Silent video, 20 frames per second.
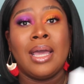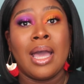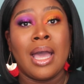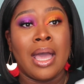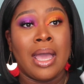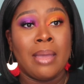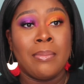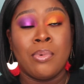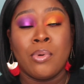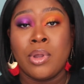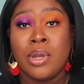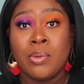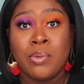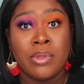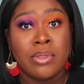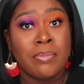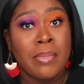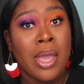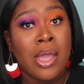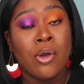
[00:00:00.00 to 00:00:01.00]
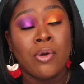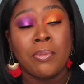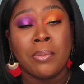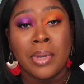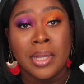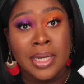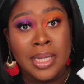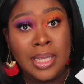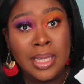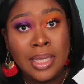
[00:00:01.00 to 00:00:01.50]
I bought it with my own
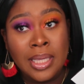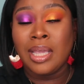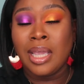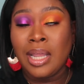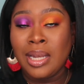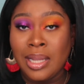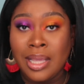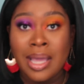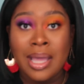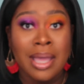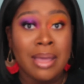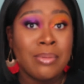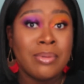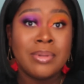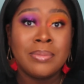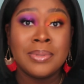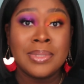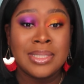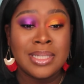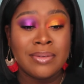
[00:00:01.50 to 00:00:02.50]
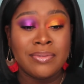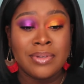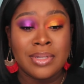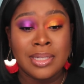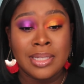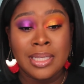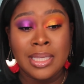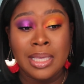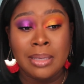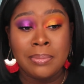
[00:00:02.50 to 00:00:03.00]
money, and yeah, I will be
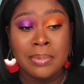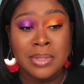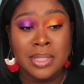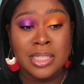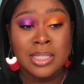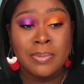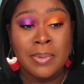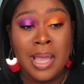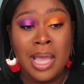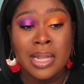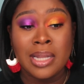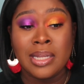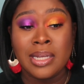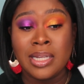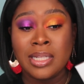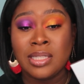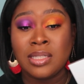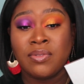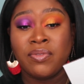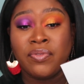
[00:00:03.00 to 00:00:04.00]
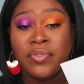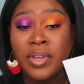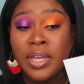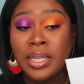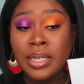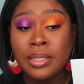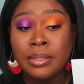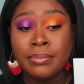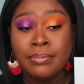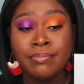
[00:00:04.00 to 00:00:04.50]
definitely keeping this palette. It's
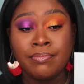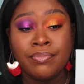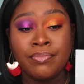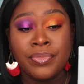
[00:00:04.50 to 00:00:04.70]
fun.